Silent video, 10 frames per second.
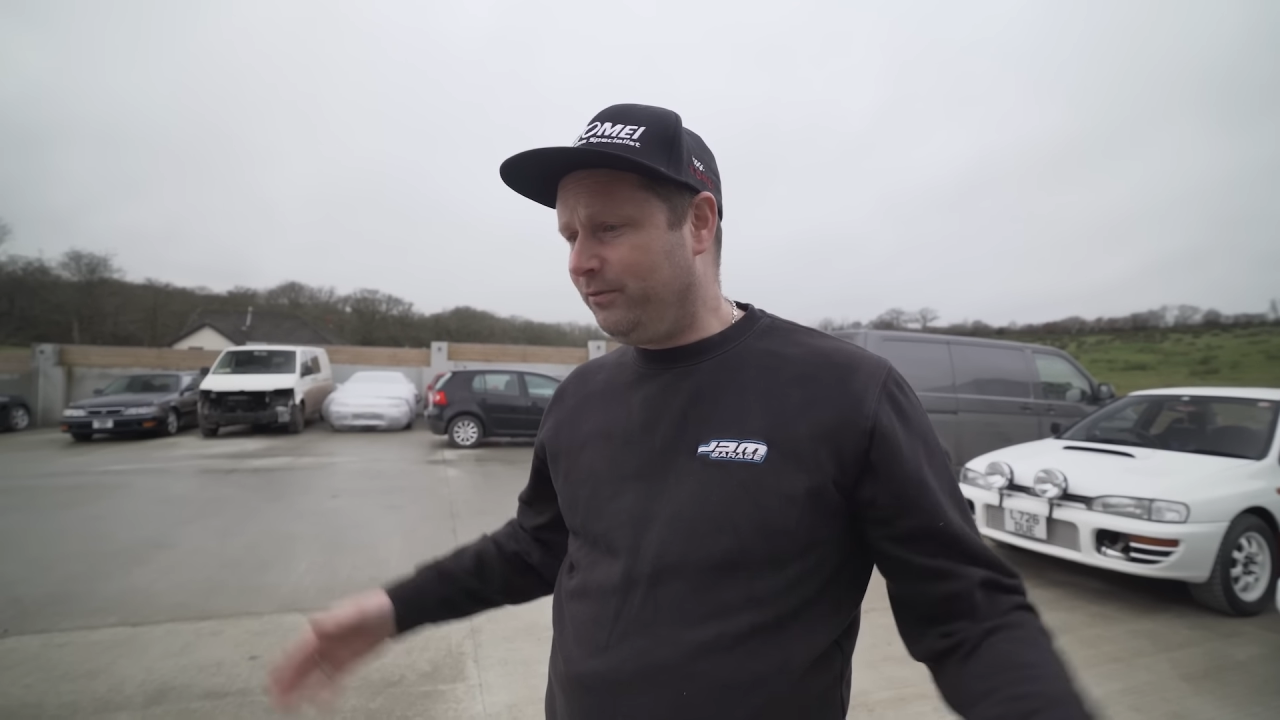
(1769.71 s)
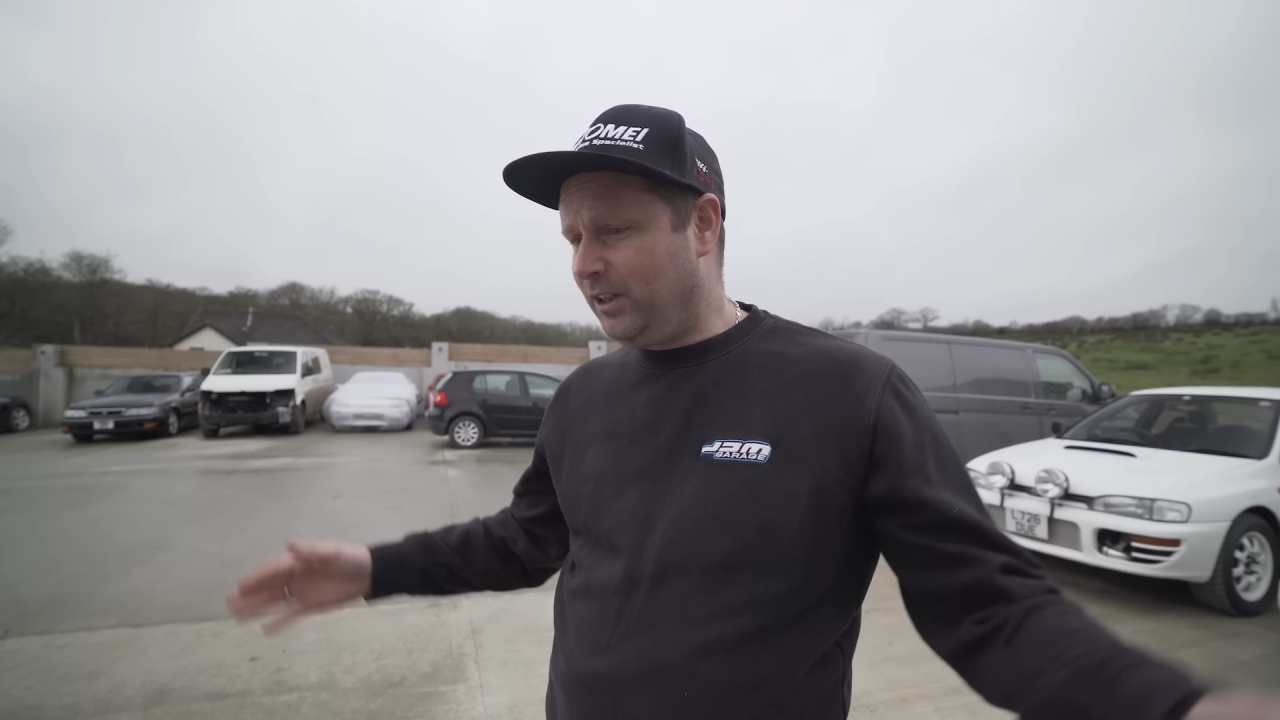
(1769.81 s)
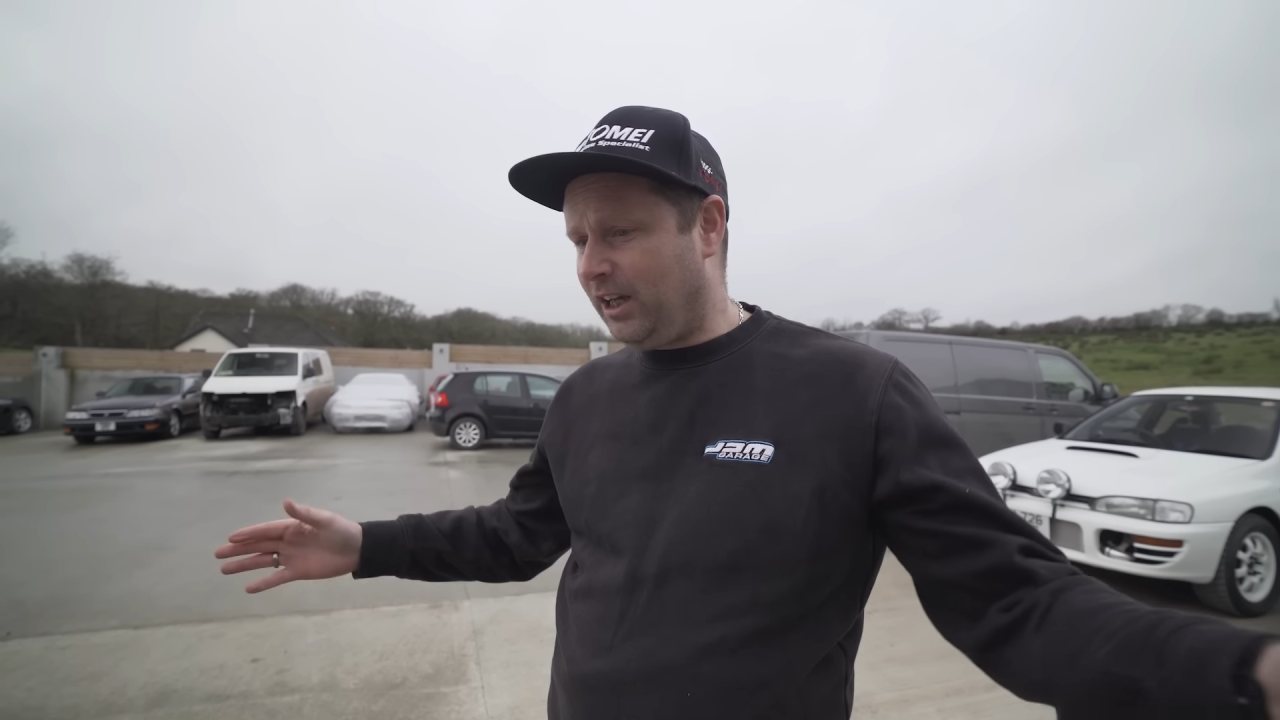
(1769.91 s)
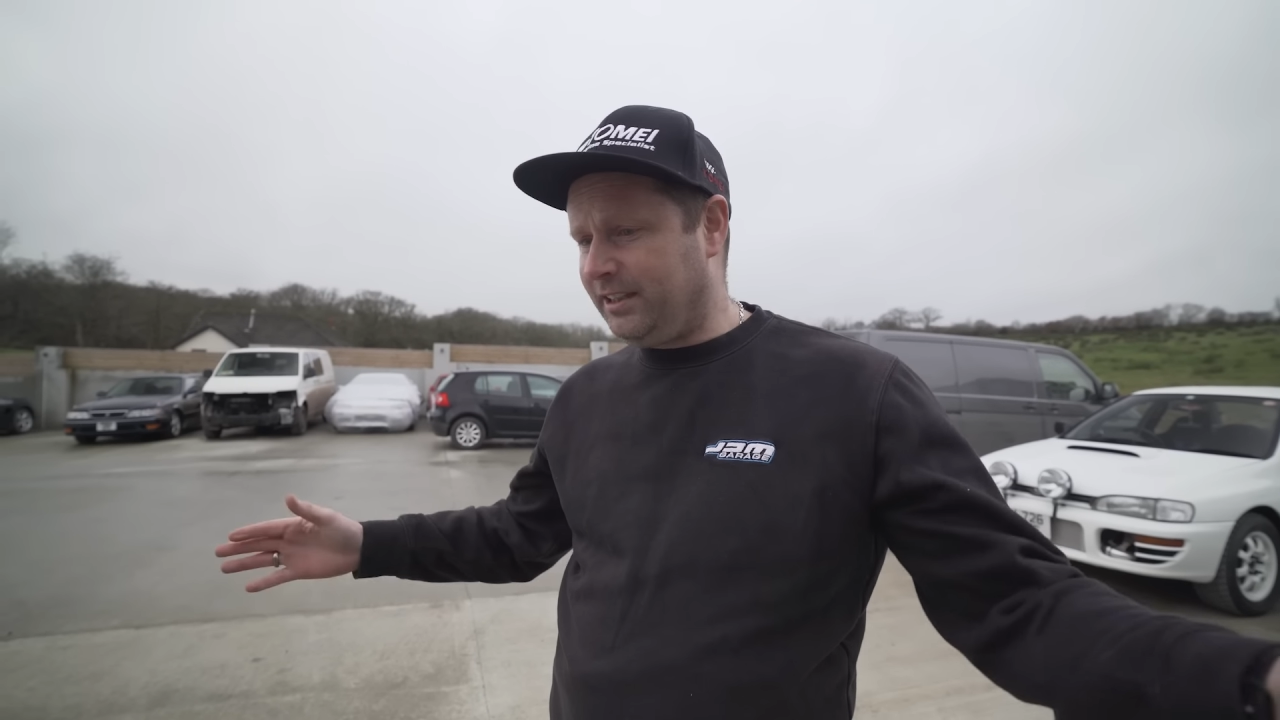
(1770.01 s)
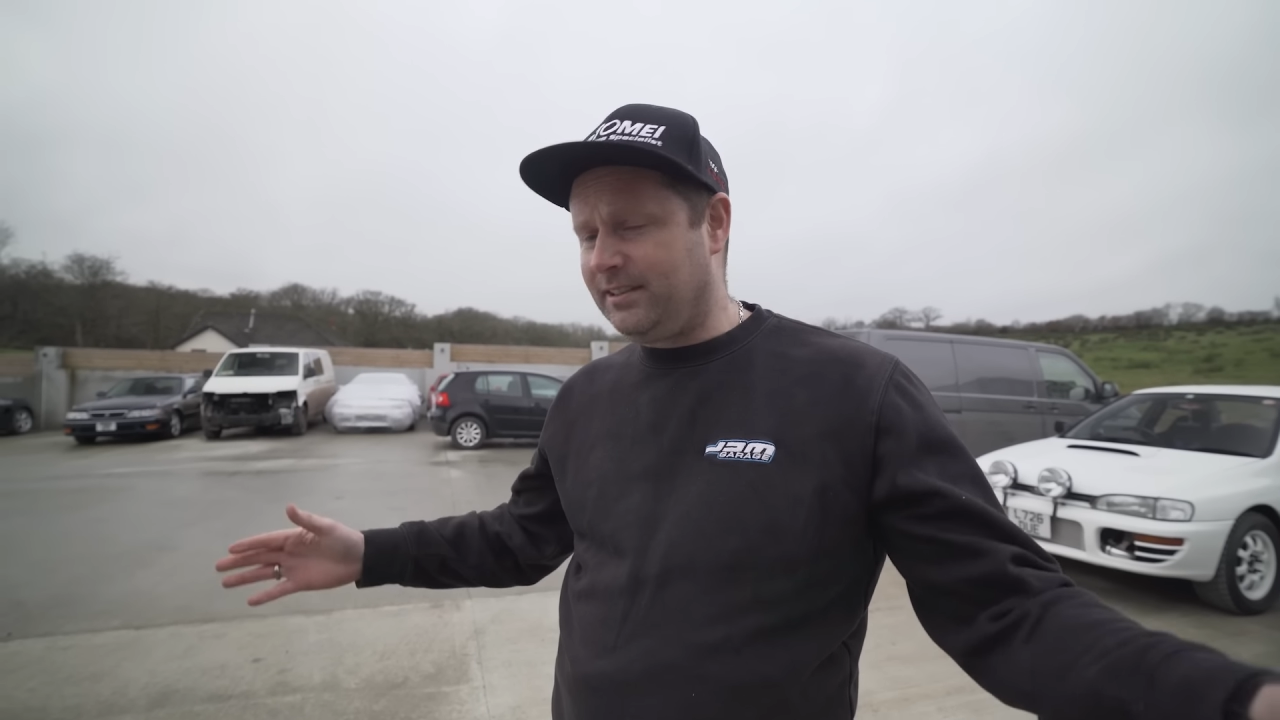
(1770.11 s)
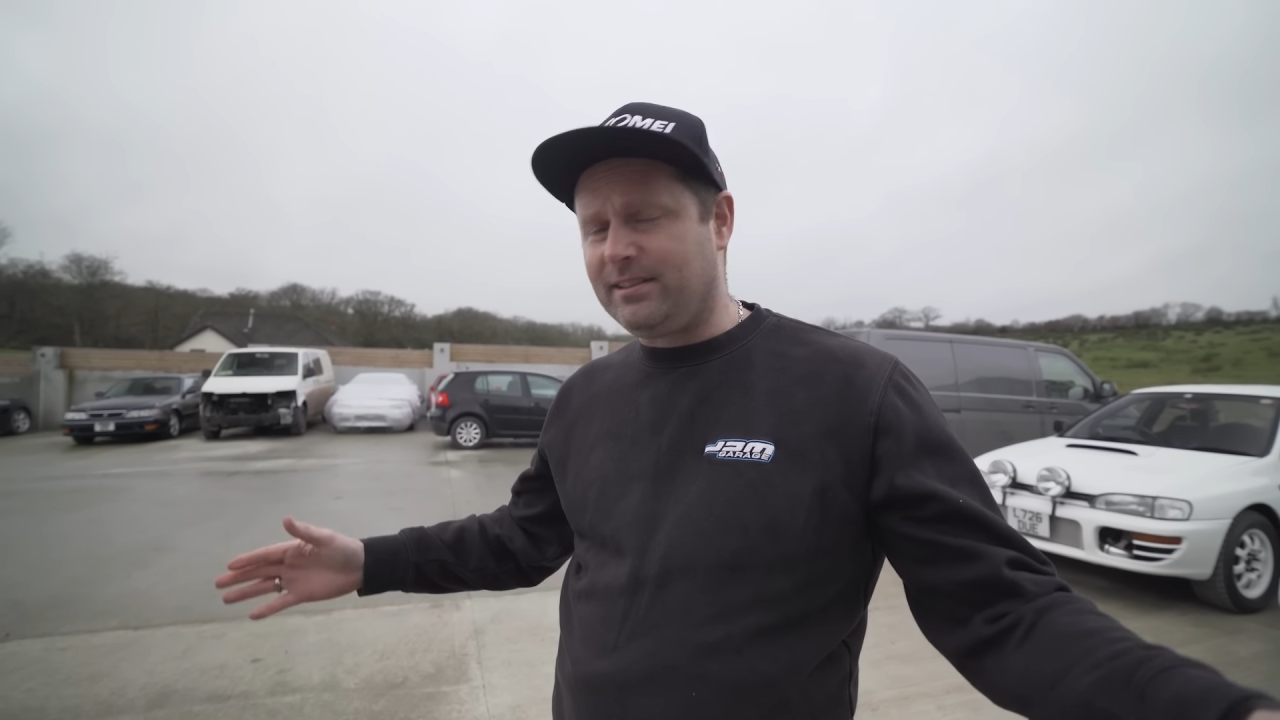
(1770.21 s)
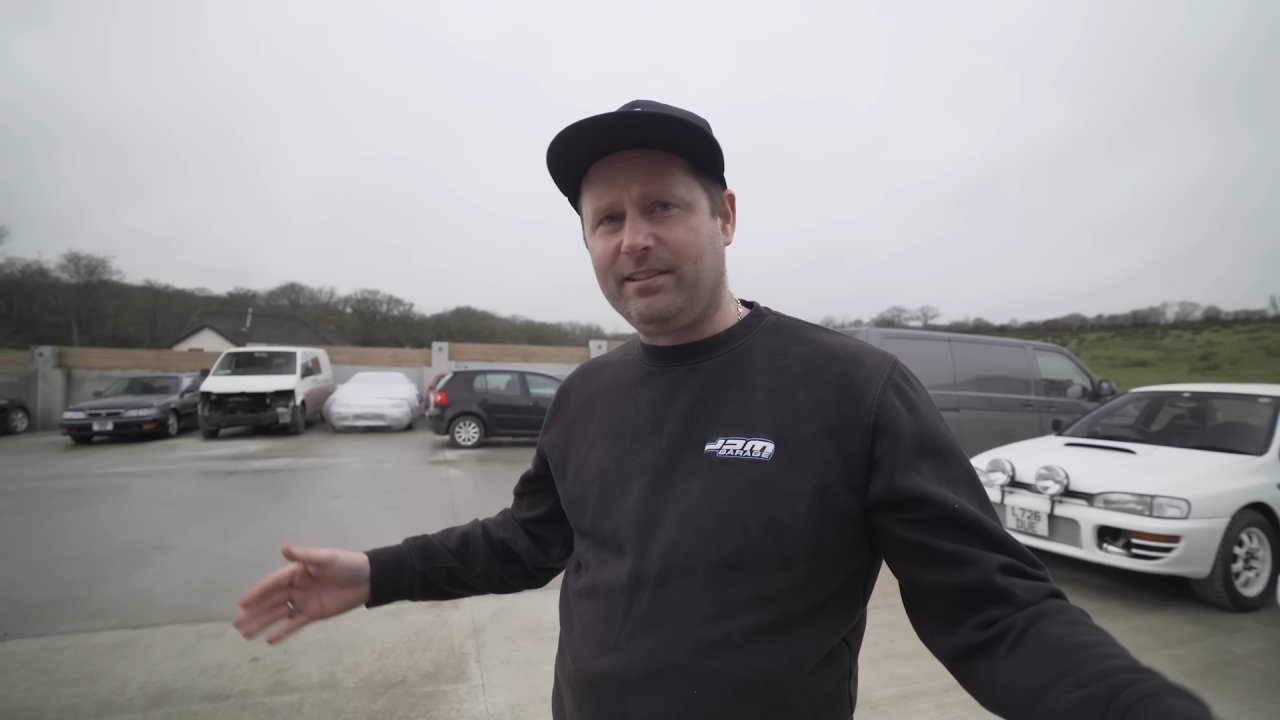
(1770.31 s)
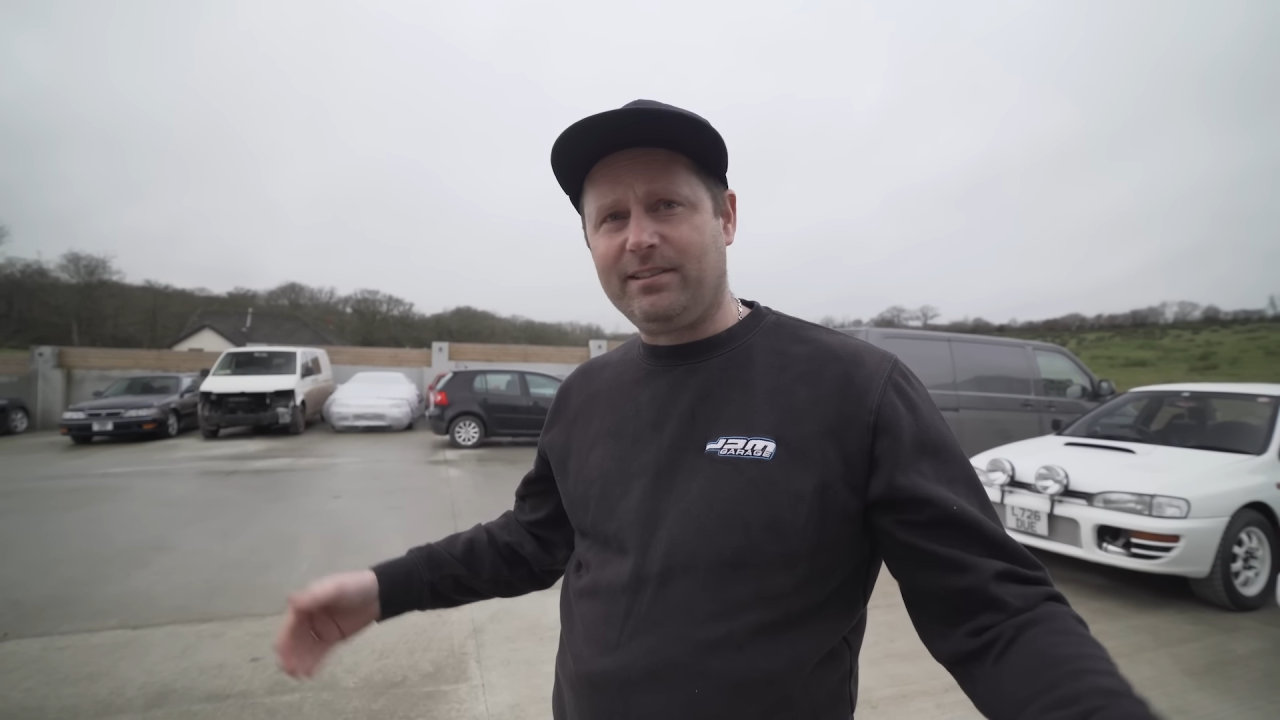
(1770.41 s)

of lights to